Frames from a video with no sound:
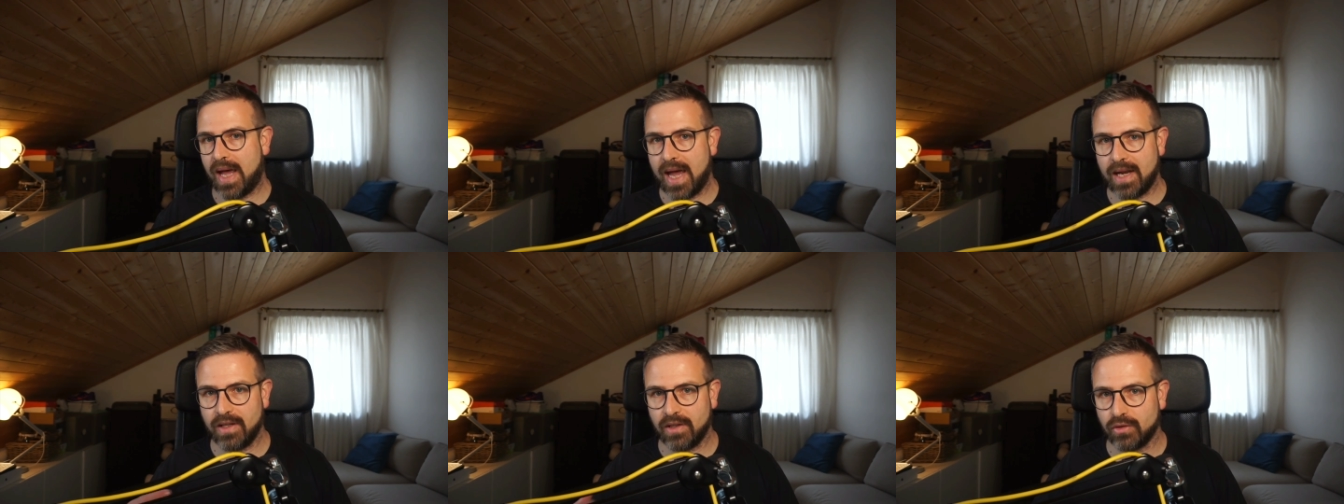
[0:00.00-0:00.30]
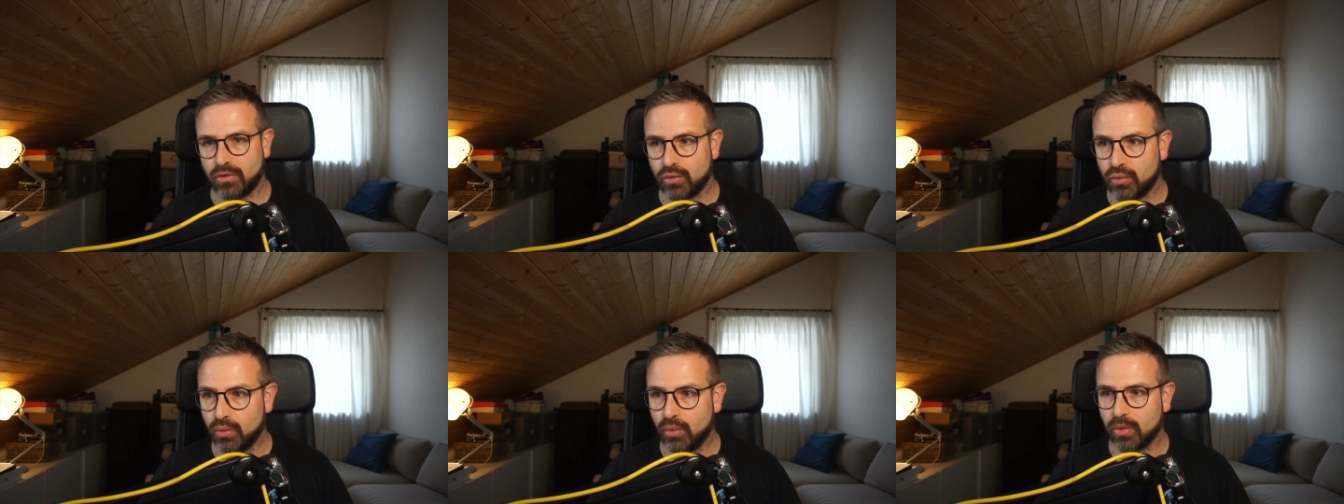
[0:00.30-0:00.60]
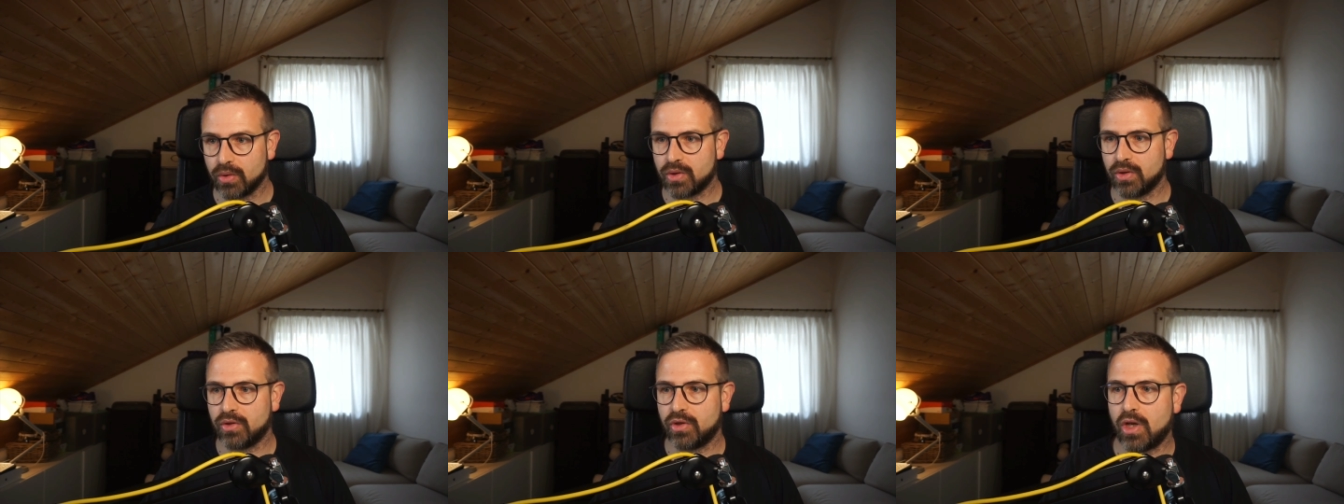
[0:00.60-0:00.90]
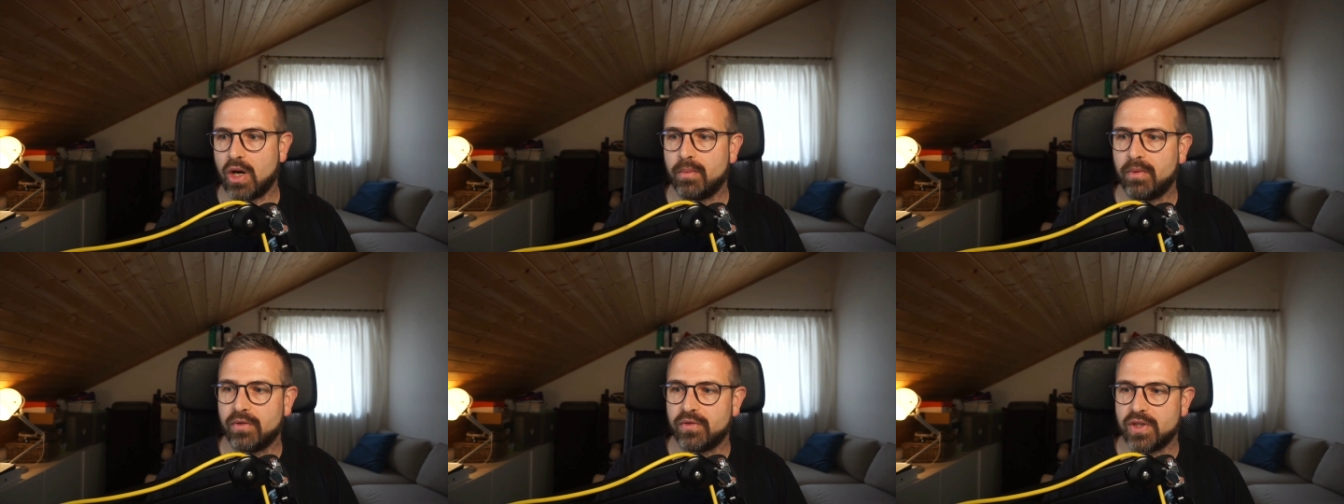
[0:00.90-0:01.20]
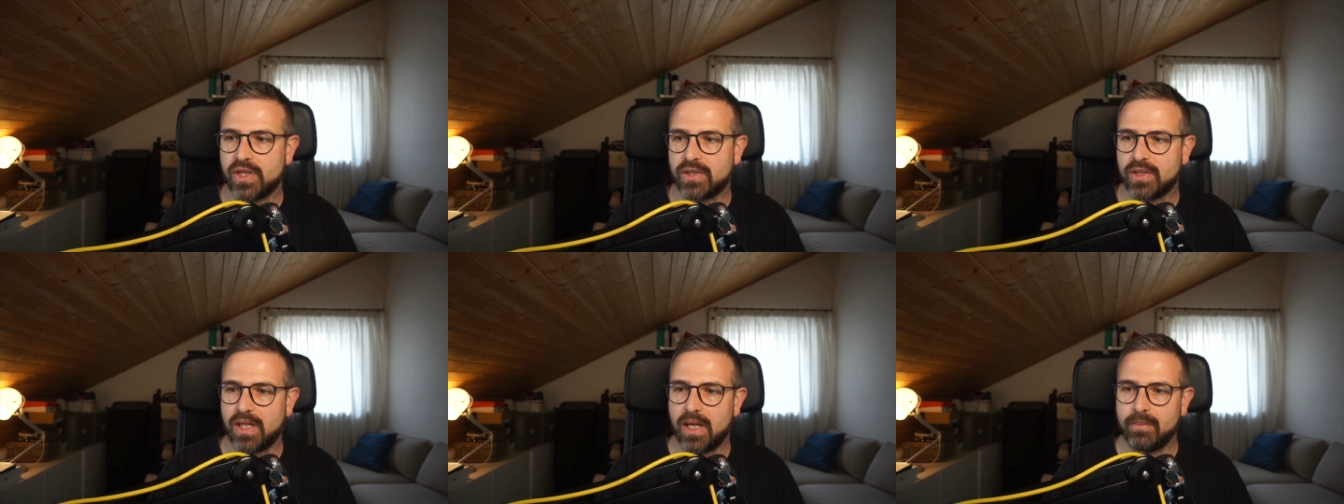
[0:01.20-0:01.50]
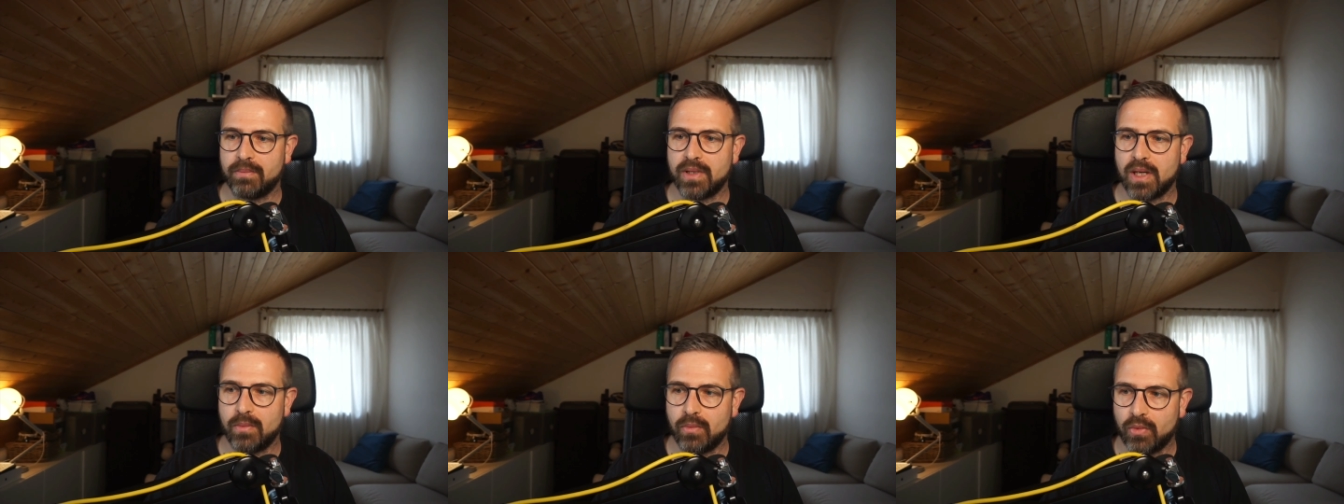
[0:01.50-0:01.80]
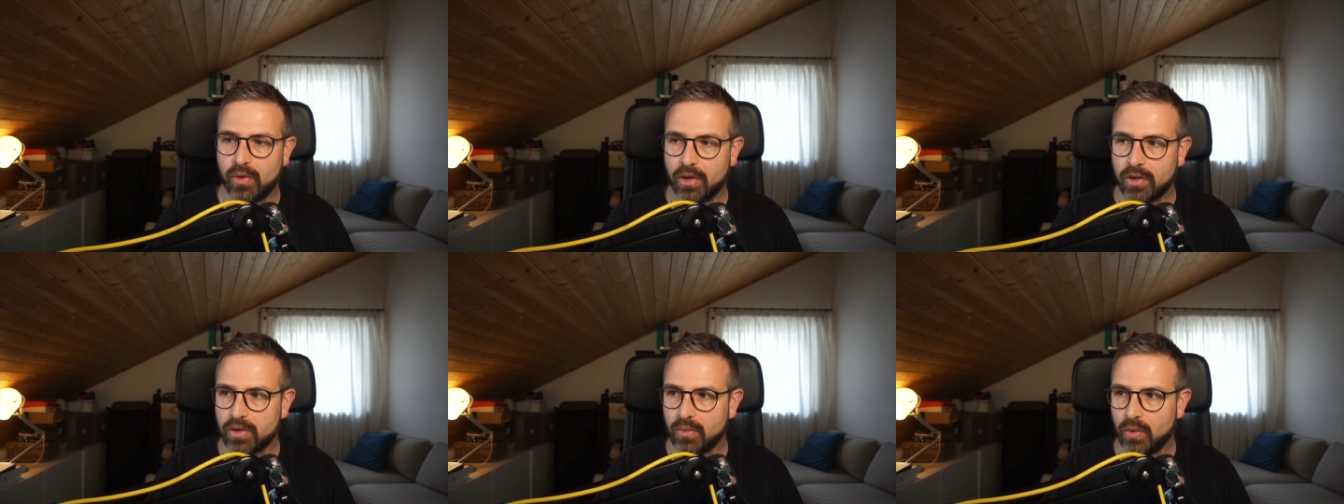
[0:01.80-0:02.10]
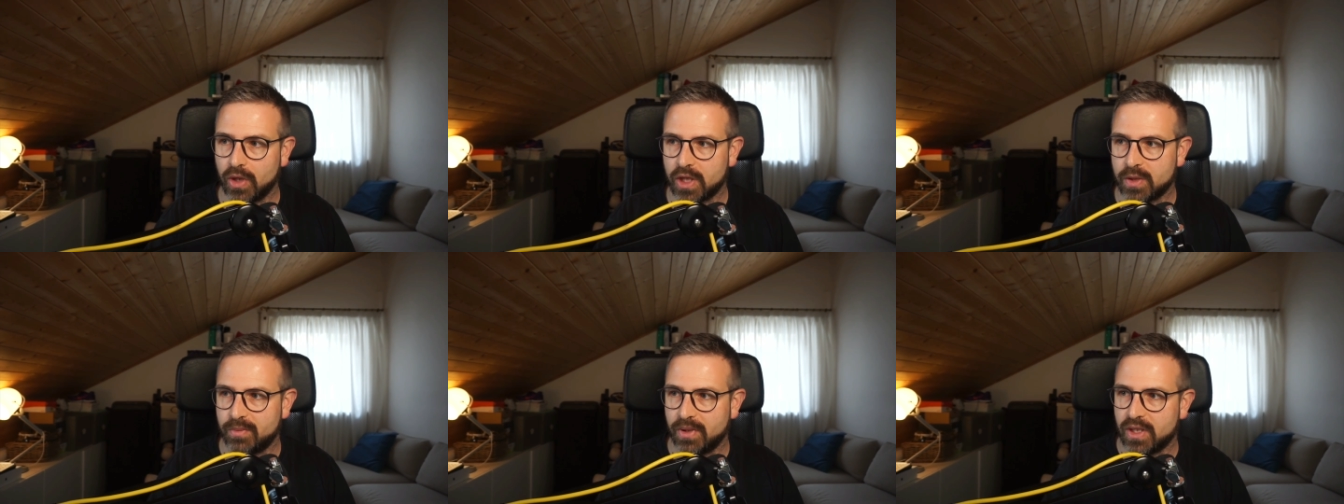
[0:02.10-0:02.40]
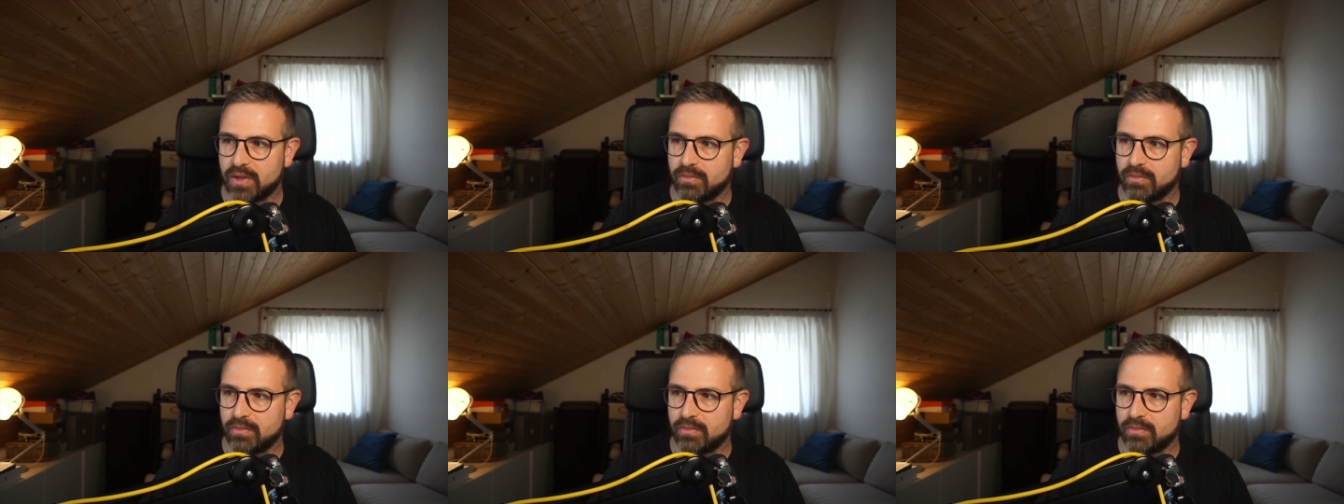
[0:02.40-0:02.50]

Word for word: adding tools on top of just an npm work, workspace